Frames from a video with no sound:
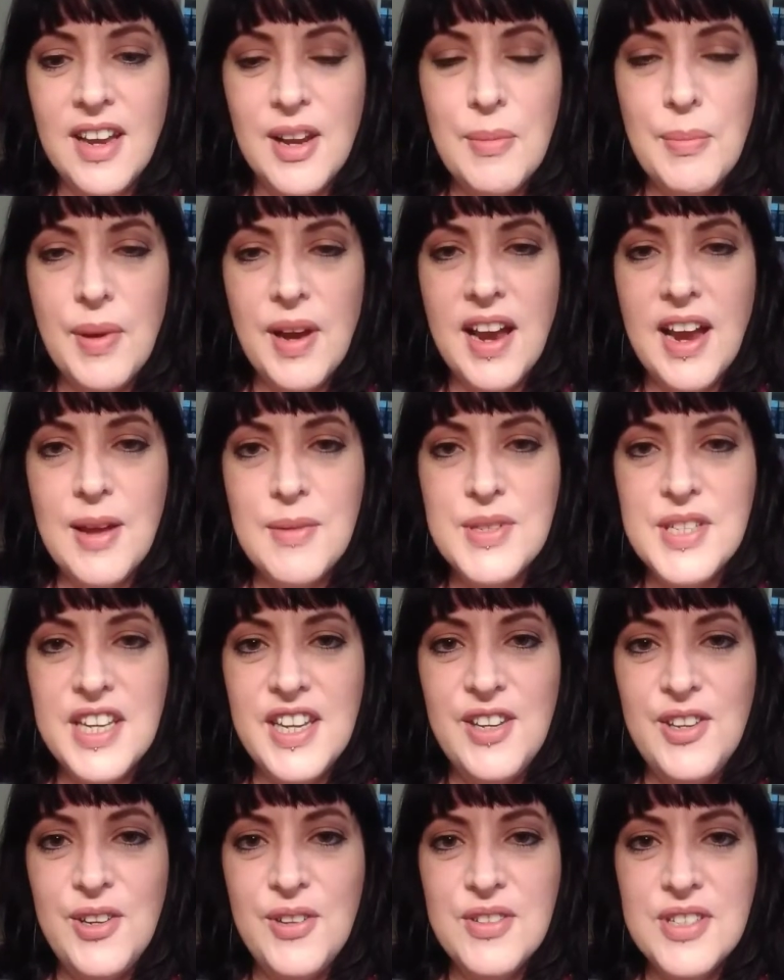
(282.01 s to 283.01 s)
and perhaps
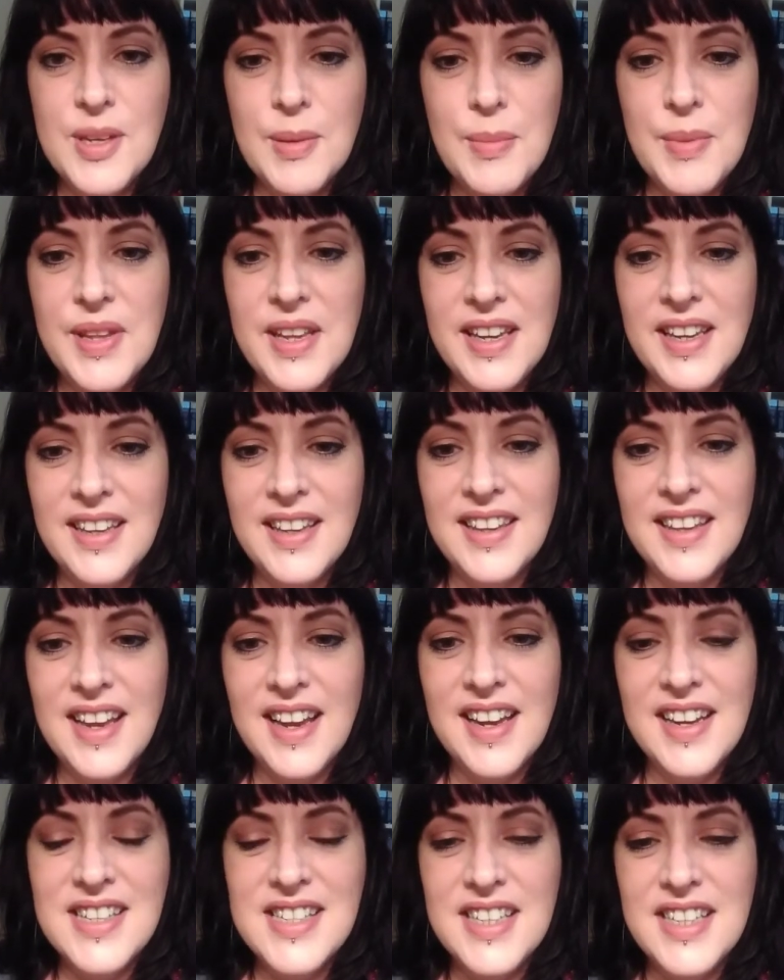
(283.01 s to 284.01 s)
he knew something
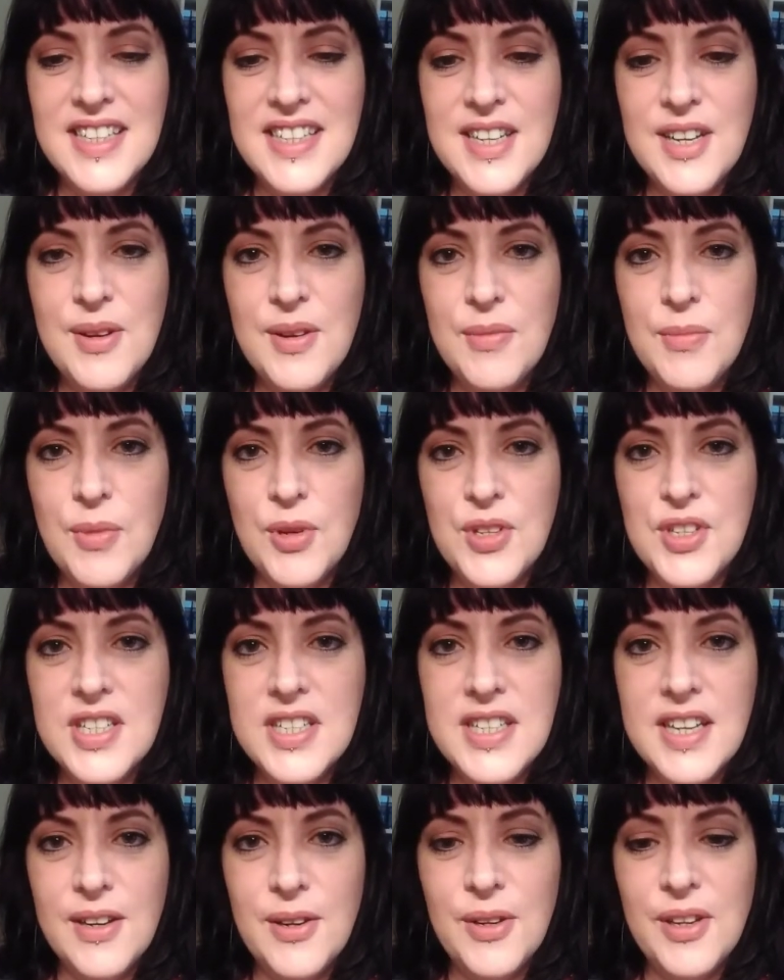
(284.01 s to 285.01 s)
that he didn't want to
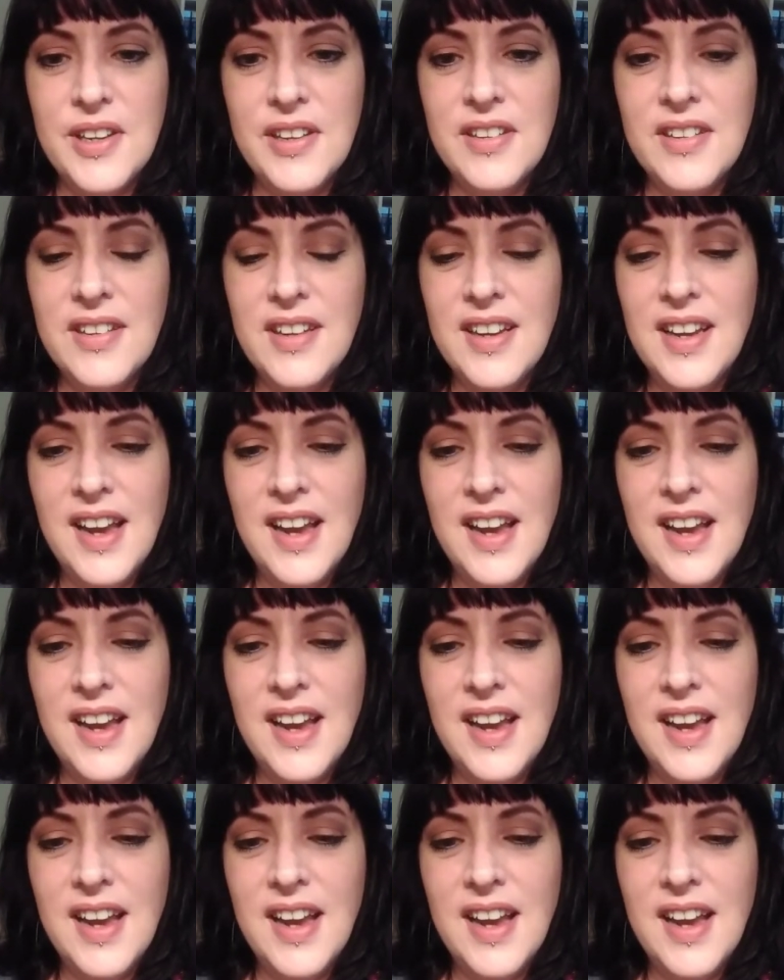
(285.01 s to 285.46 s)
tell you,